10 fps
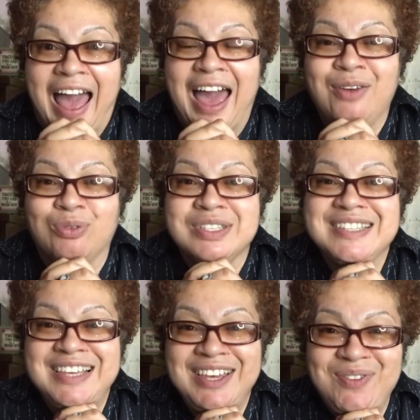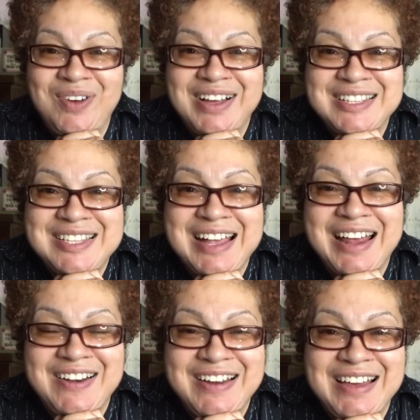I will see you on
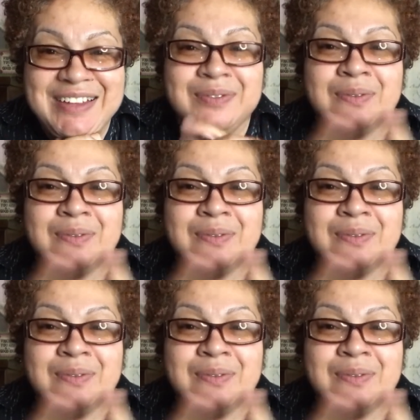Saturday.